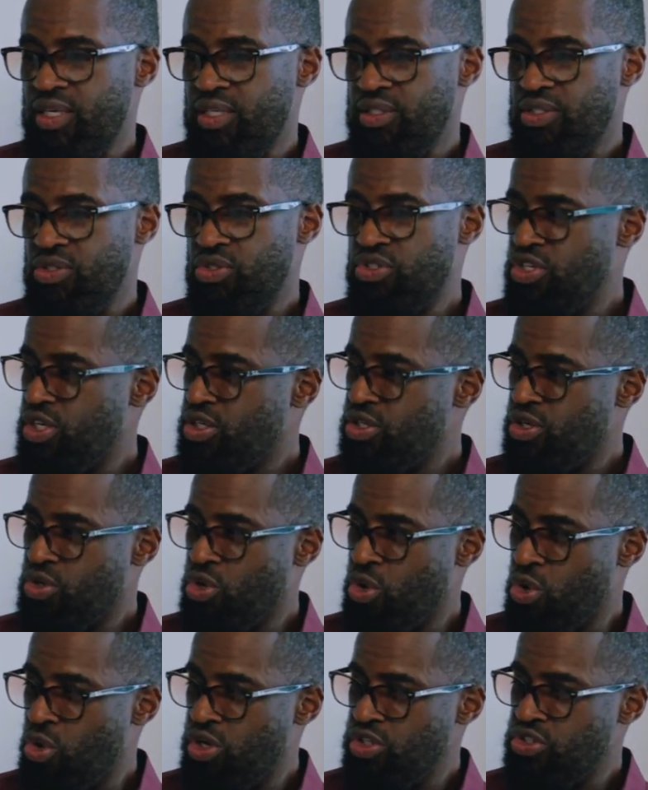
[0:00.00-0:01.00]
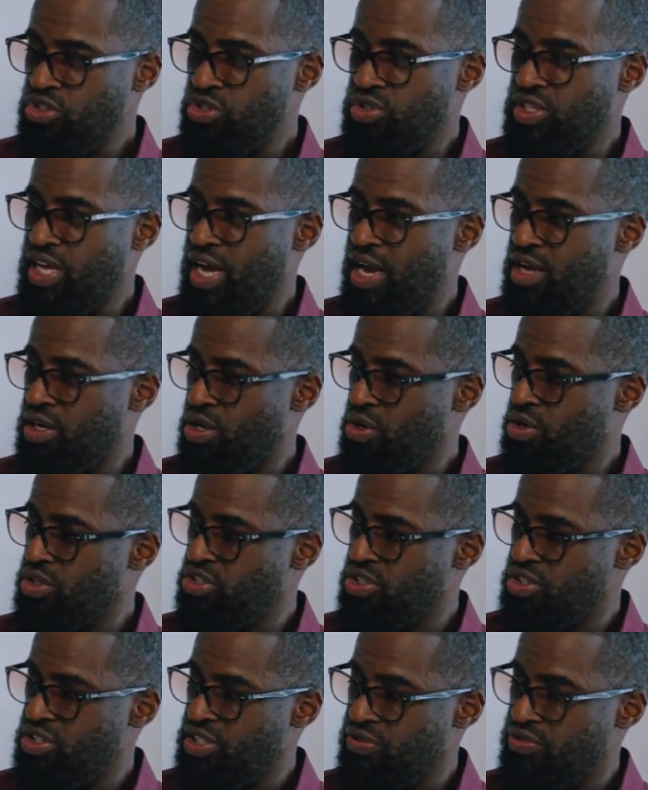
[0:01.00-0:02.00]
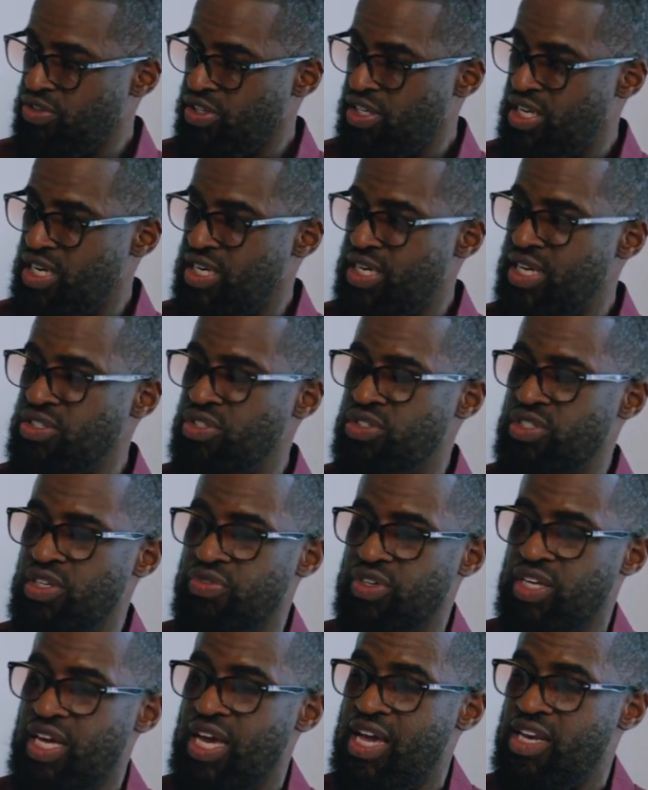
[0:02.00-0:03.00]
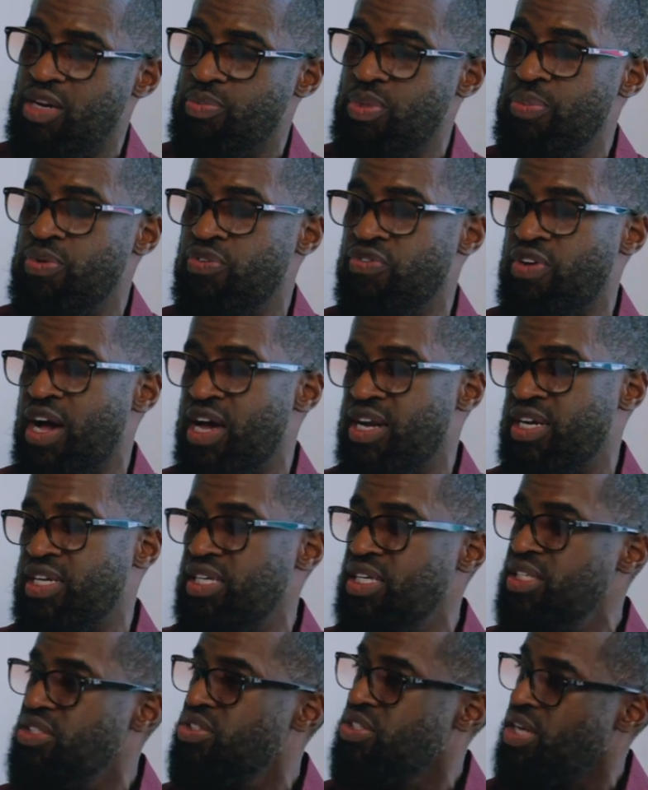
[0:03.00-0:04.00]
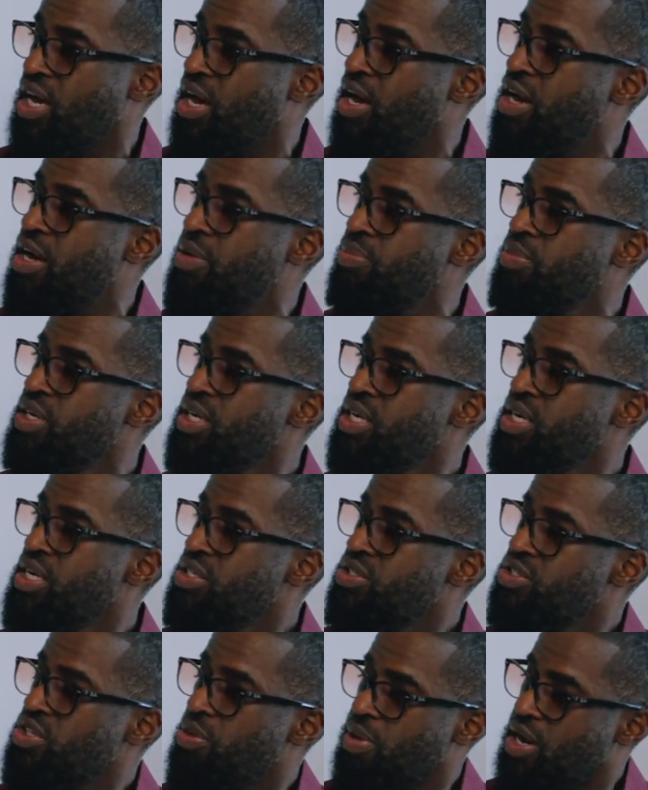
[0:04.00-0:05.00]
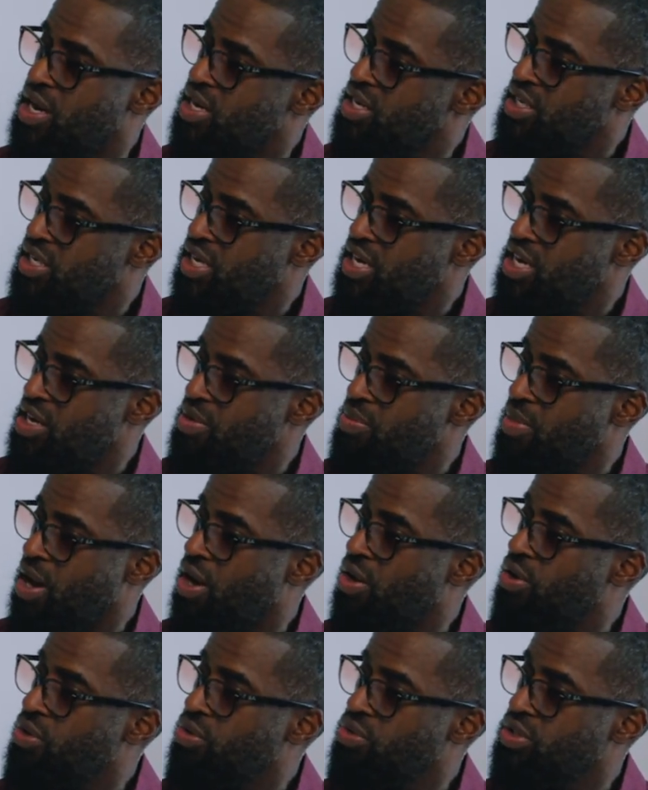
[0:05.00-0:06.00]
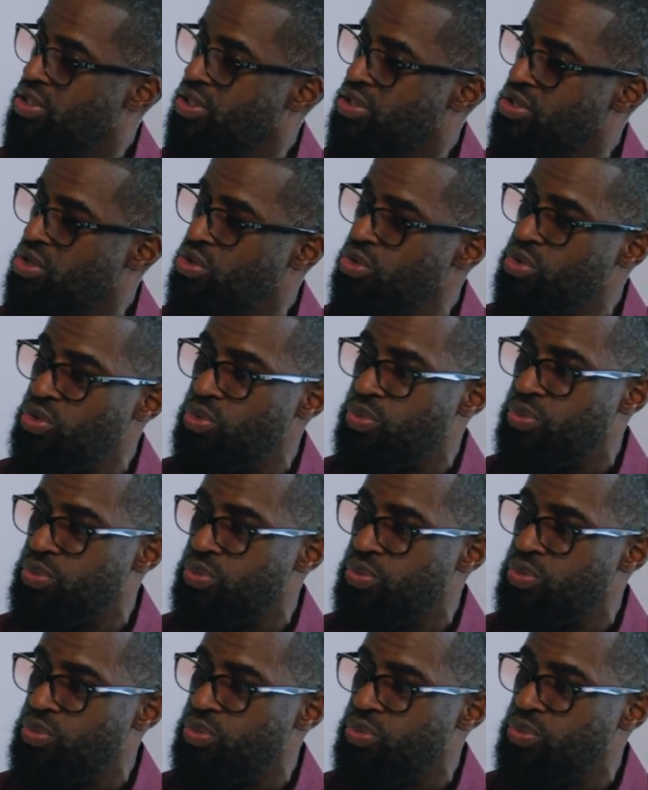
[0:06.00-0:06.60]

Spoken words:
you took a course, you downloaded a certificate, and that certificate had to be provided each time somebody came out who